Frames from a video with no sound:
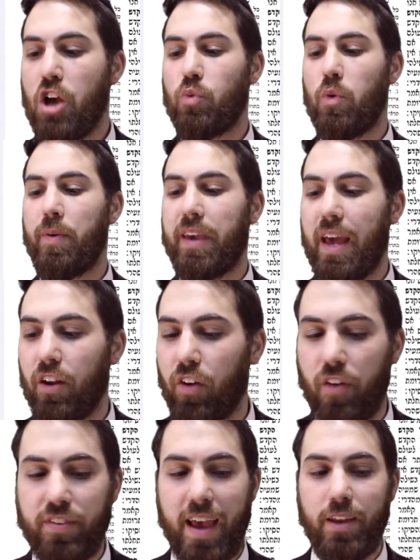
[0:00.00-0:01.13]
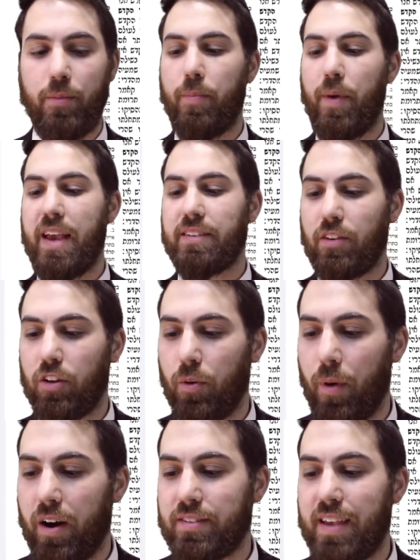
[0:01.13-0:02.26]
So we begin on Chavzayin Abayz that the
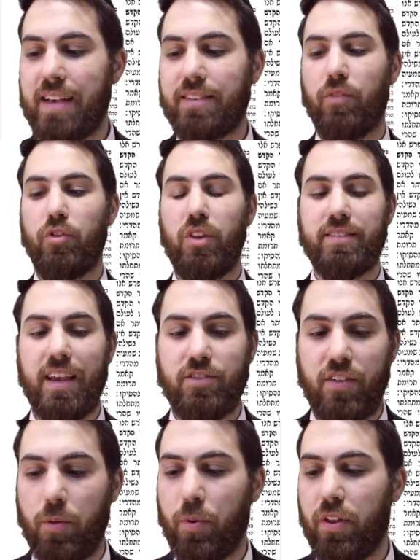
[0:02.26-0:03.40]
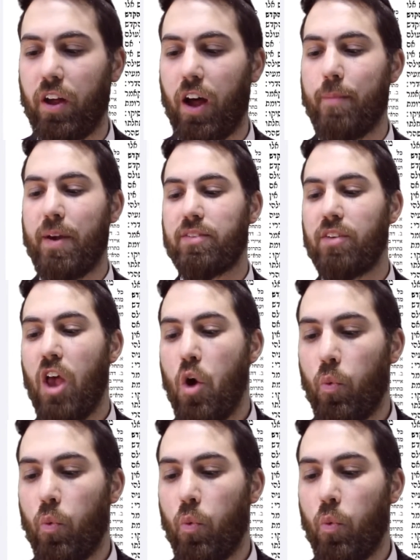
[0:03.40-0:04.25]
Gemara says, the Rebuda says you have to burn the chametz.